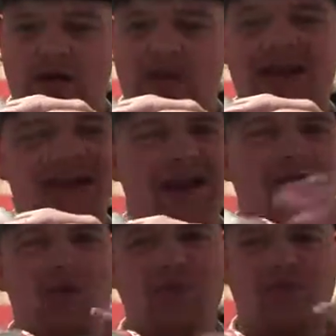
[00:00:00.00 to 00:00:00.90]
We technically
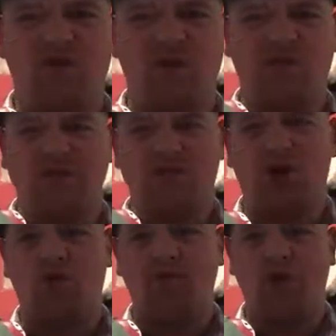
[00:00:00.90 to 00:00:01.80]
already reviewed this
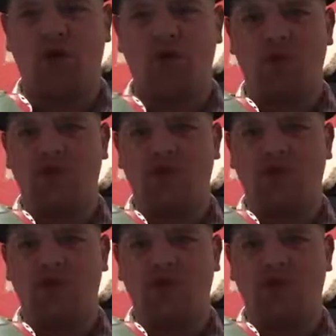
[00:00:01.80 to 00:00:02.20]
mode before